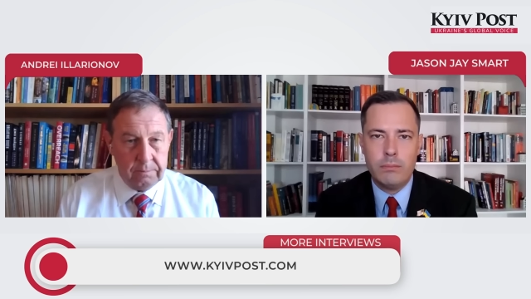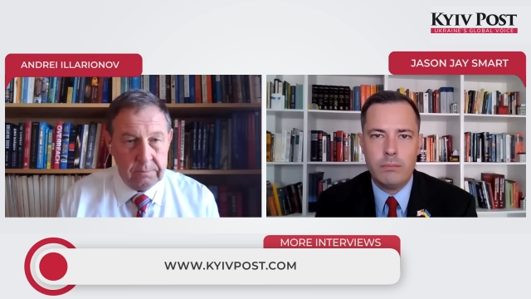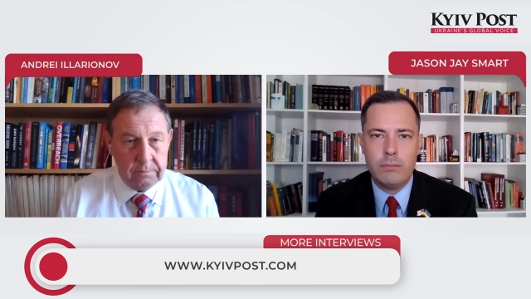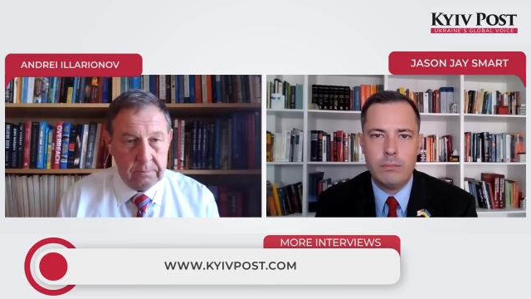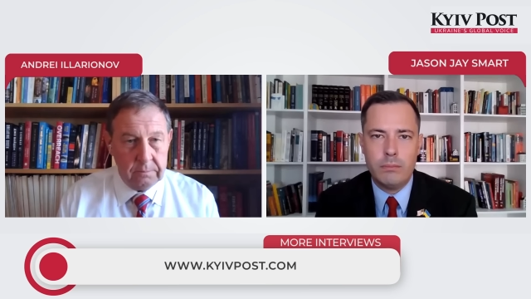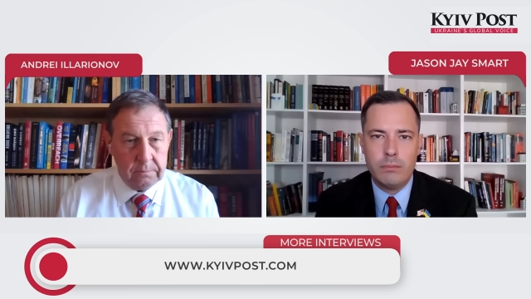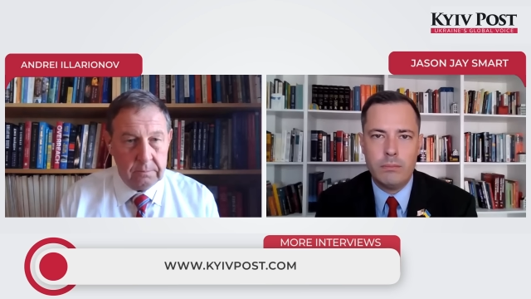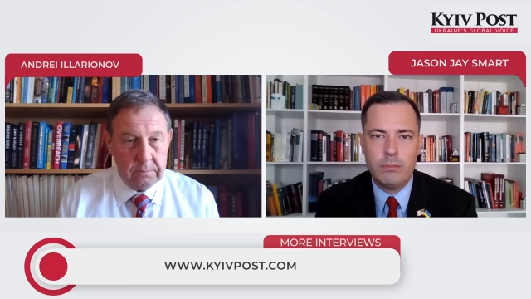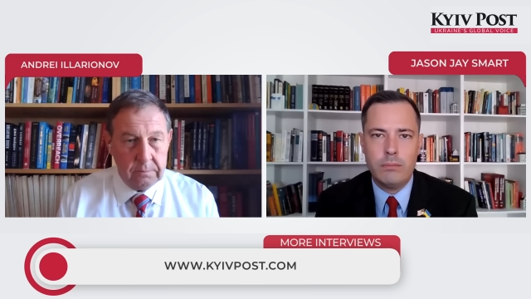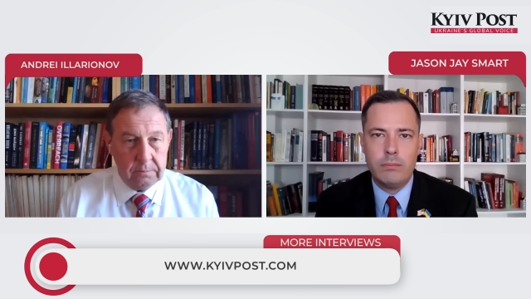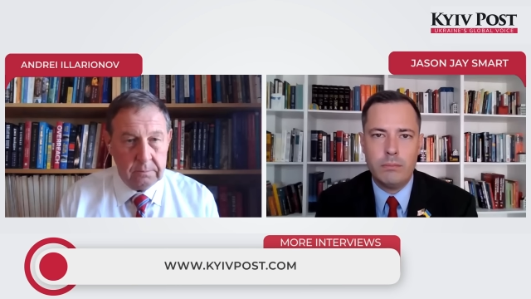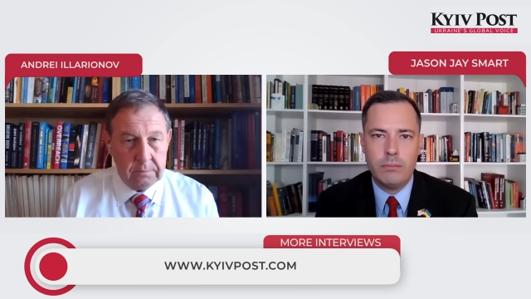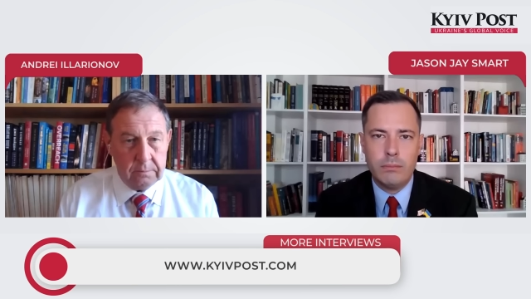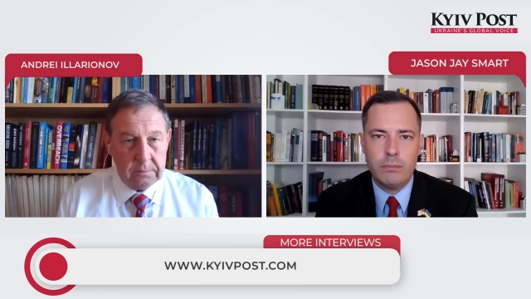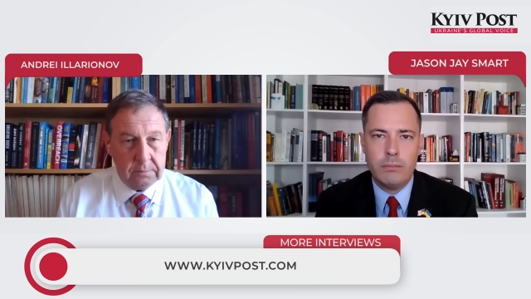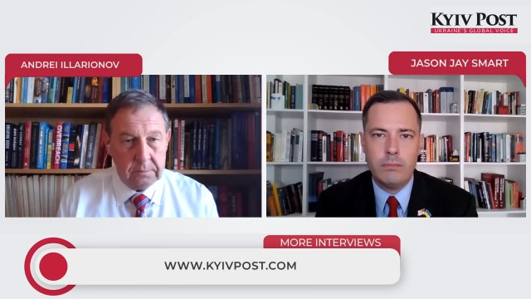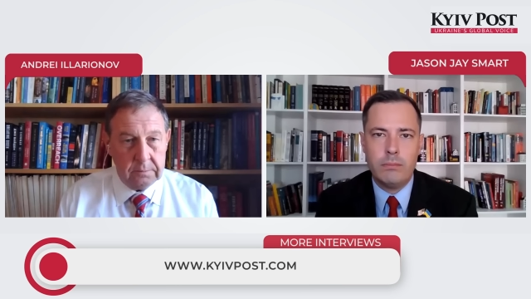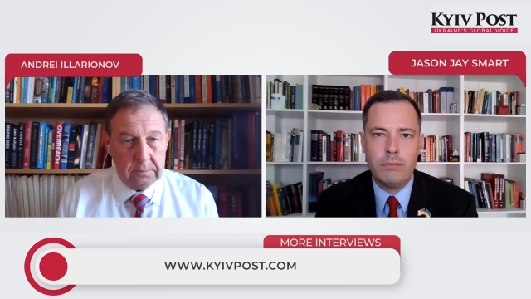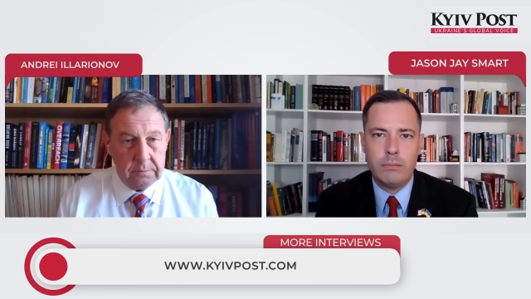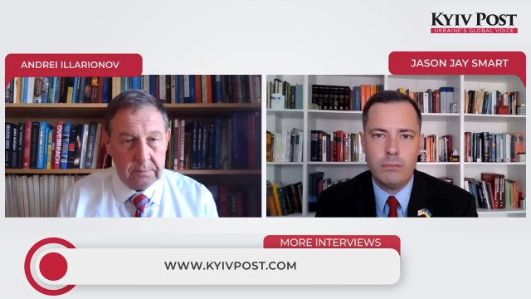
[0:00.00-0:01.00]

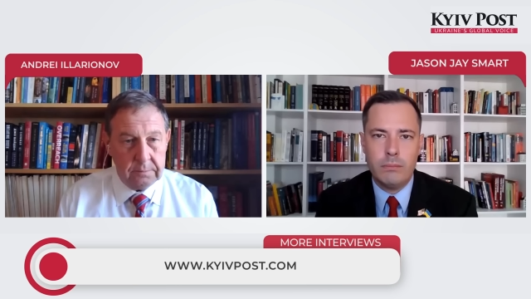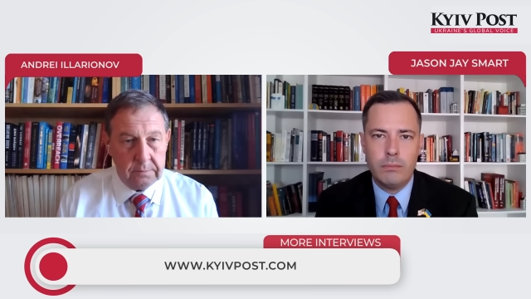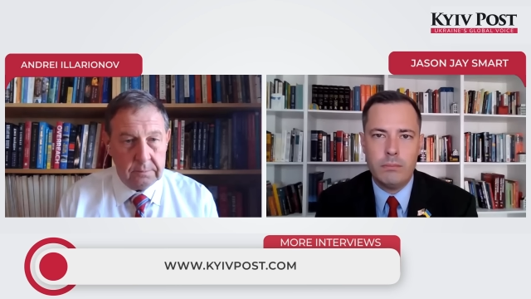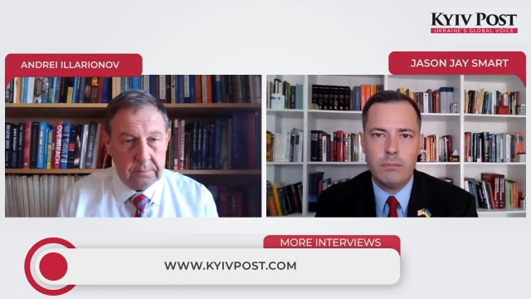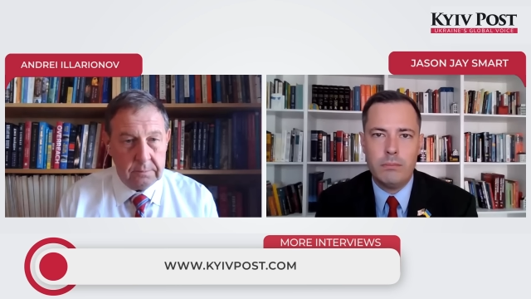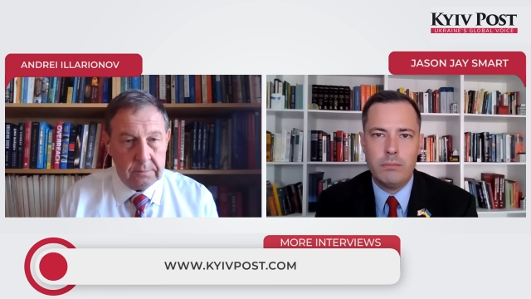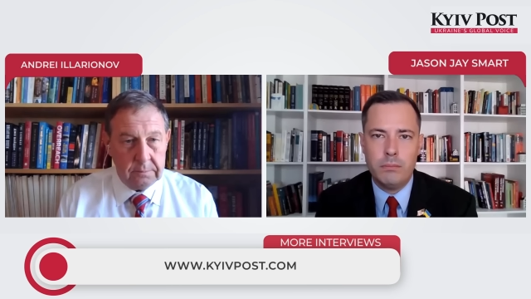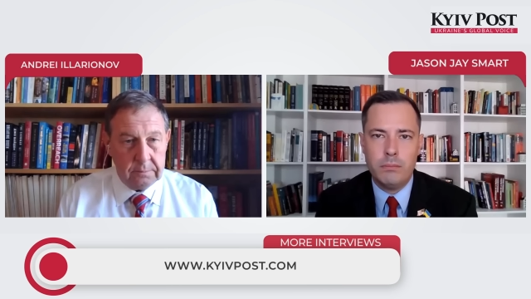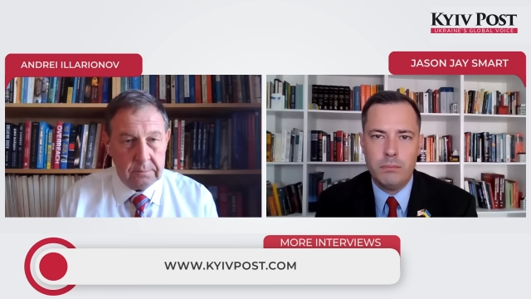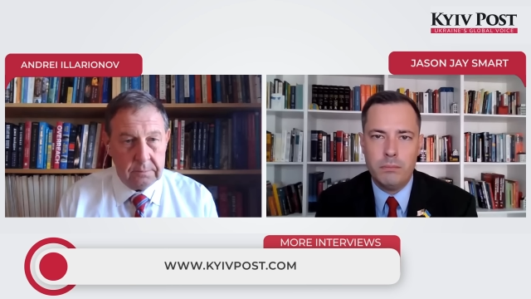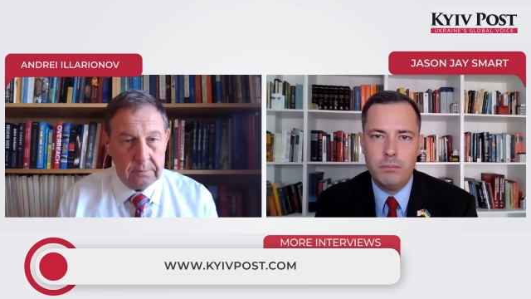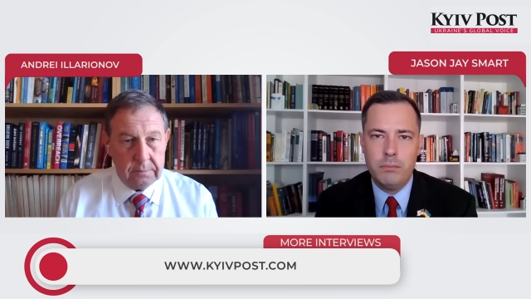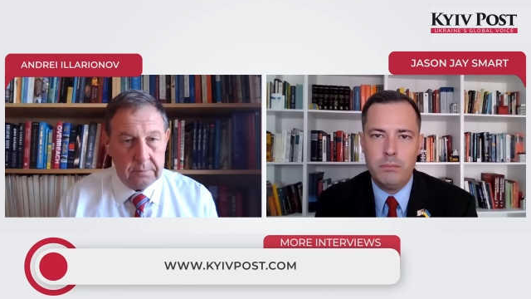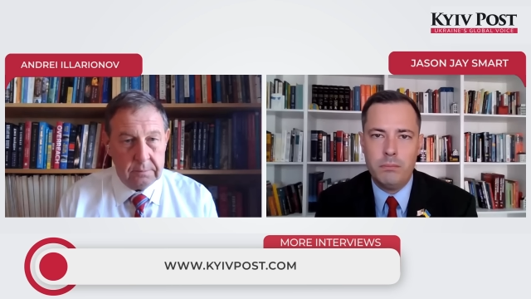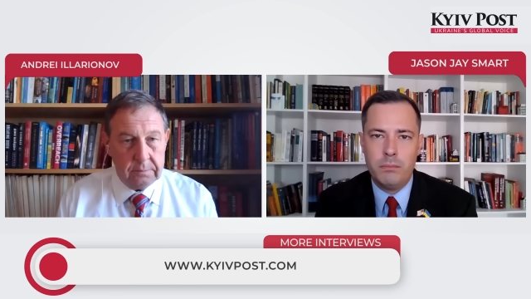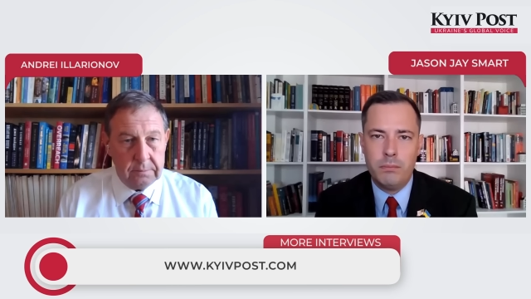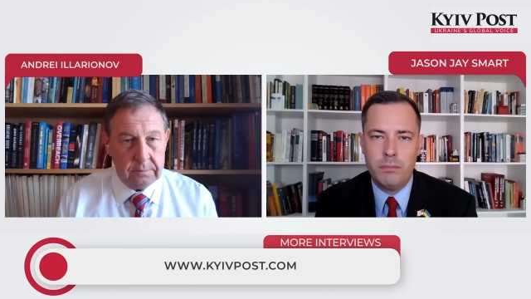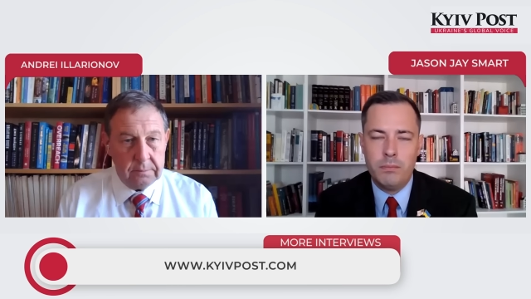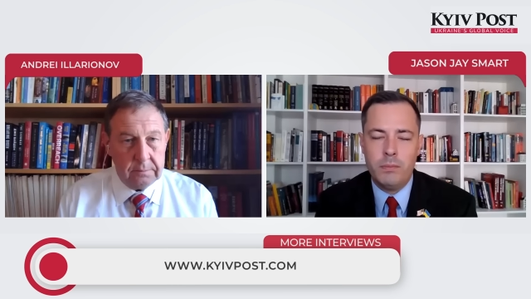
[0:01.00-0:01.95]
Nothing is said.